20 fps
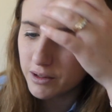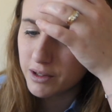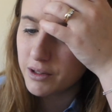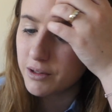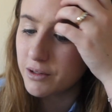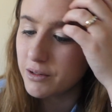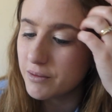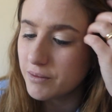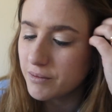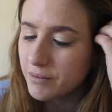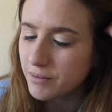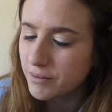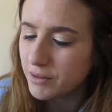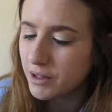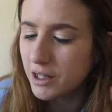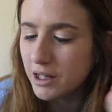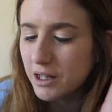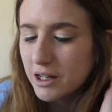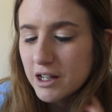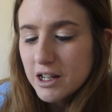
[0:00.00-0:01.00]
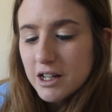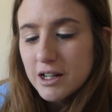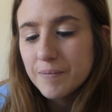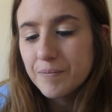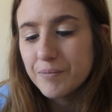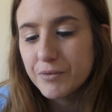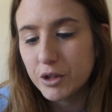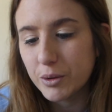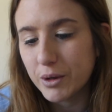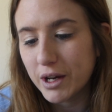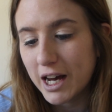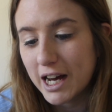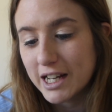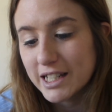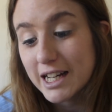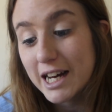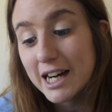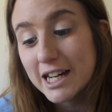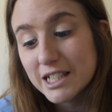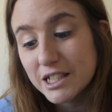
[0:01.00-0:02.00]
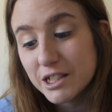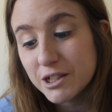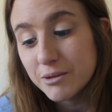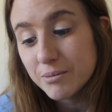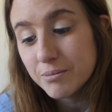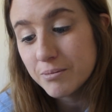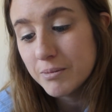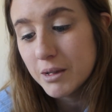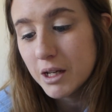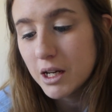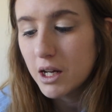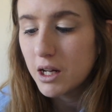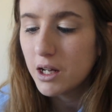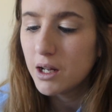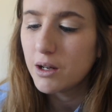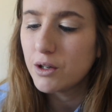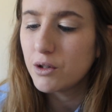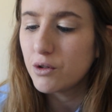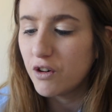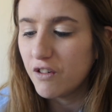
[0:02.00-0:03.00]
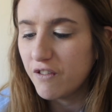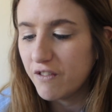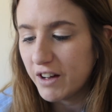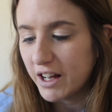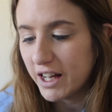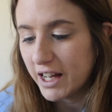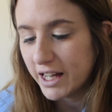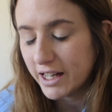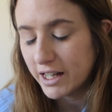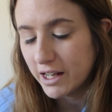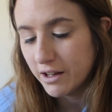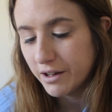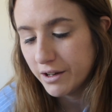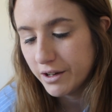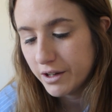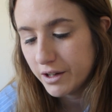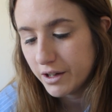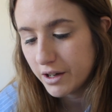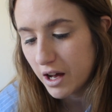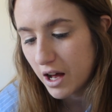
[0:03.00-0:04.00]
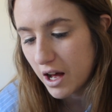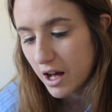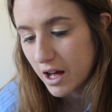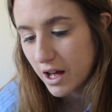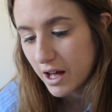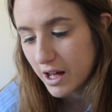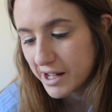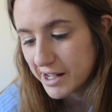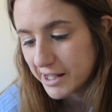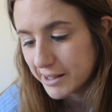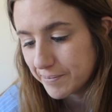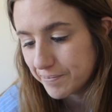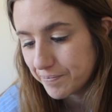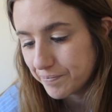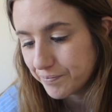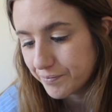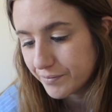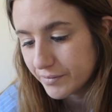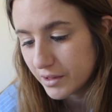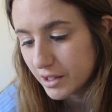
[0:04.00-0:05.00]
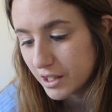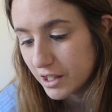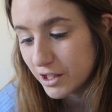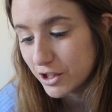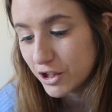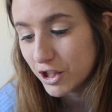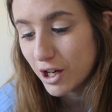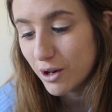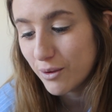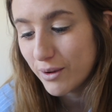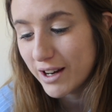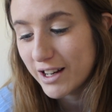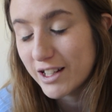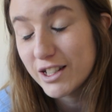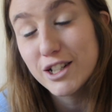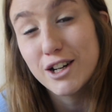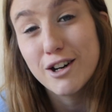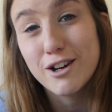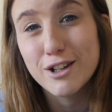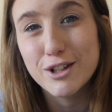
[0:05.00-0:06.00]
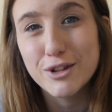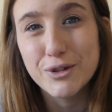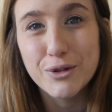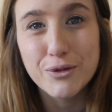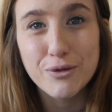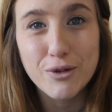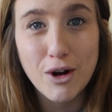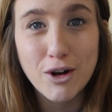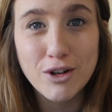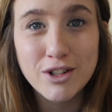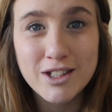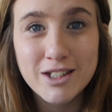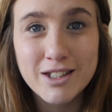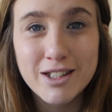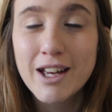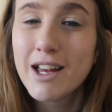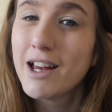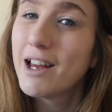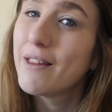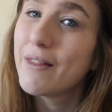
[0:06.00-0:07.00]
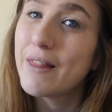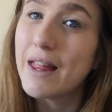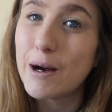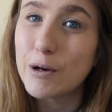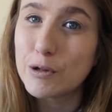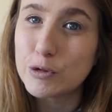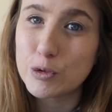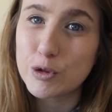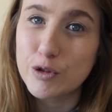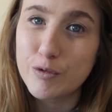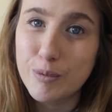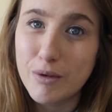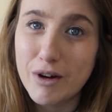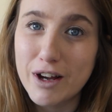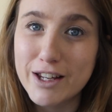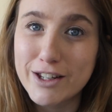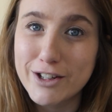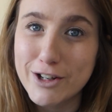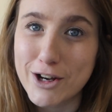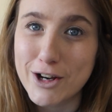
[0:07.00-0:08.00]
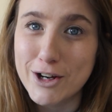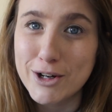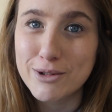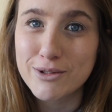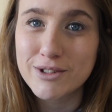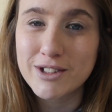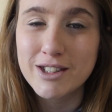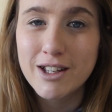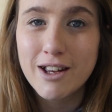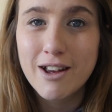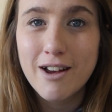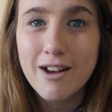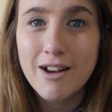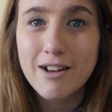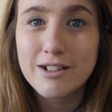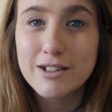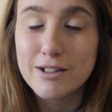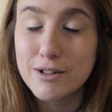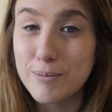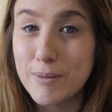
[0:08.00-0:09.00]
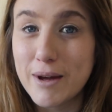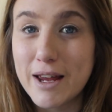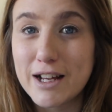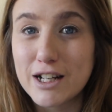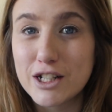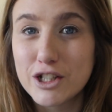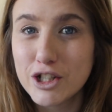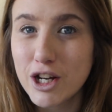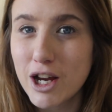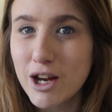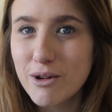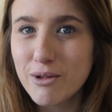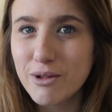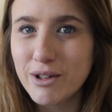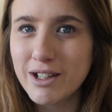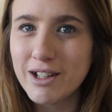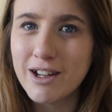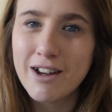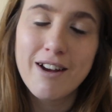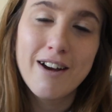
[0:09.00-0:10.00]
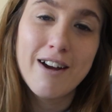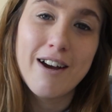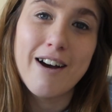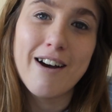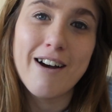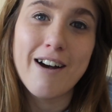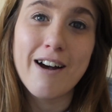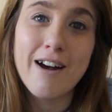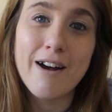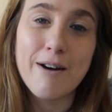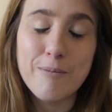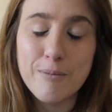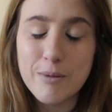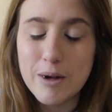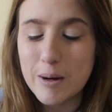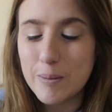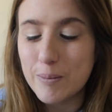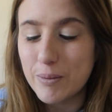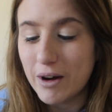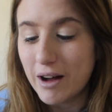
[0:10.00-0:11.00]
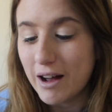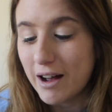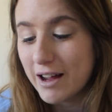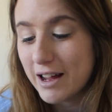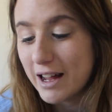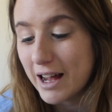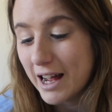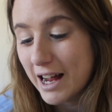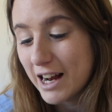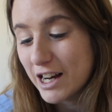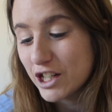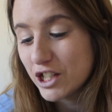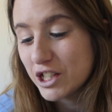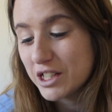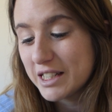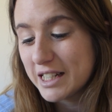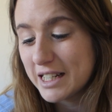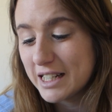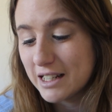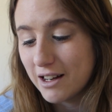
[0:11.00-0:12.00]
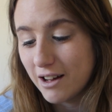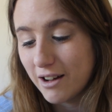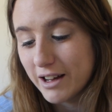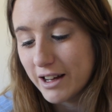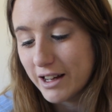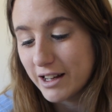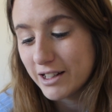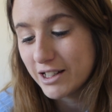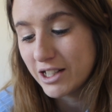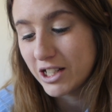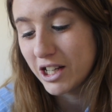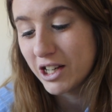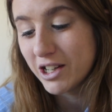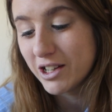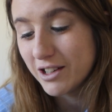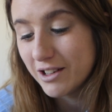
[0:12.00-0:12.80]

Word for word: So we had Adam, not a fan, Joey, Chandler and Ross. That was one of my girls to make a joke, but I actually liked